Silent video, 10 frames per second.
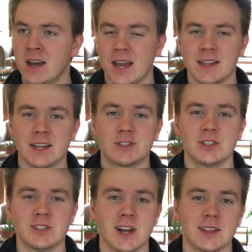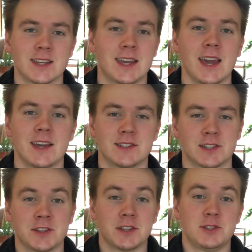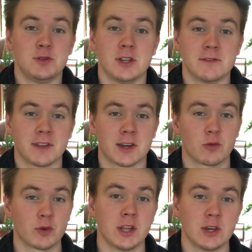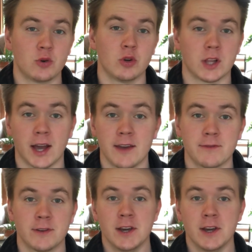And that's just not the case. Unless you live like a really cool life,